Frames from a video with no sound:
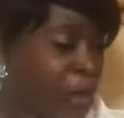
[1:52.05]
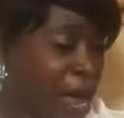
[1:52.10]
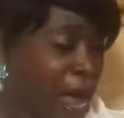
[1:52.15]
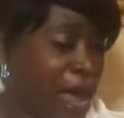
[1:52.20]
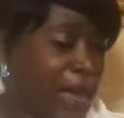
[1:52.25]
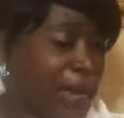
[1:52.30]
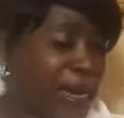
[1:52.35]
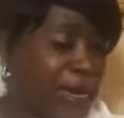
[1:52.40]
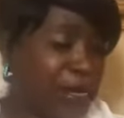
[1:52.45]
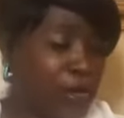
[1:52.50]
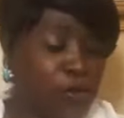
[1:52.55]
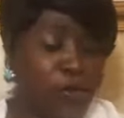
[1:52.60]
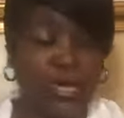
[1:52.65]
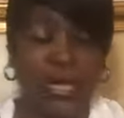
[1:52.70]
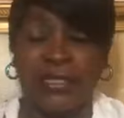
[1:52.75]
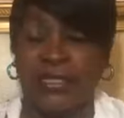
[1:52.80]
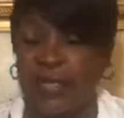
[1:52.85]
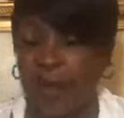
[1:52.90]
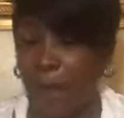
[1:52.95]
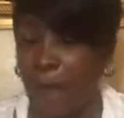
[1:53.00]

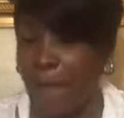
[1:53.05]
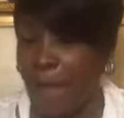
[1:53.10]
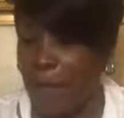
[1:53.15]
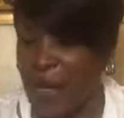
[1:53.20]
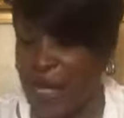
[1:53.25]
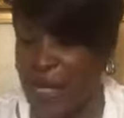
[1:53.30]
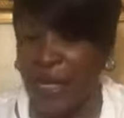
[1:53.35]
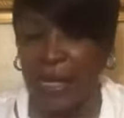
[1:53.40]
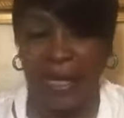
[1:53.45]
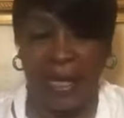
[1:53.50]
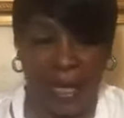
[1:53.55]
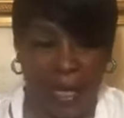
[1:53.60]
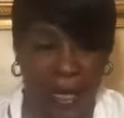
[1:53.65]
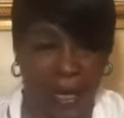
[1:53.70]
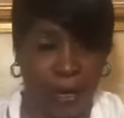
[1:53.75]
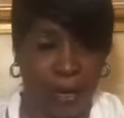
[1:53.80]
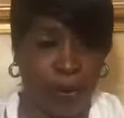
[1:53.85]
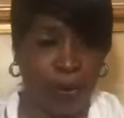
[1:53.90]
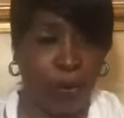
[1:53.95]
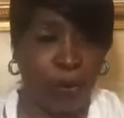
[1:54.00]
Hallelujah. To be here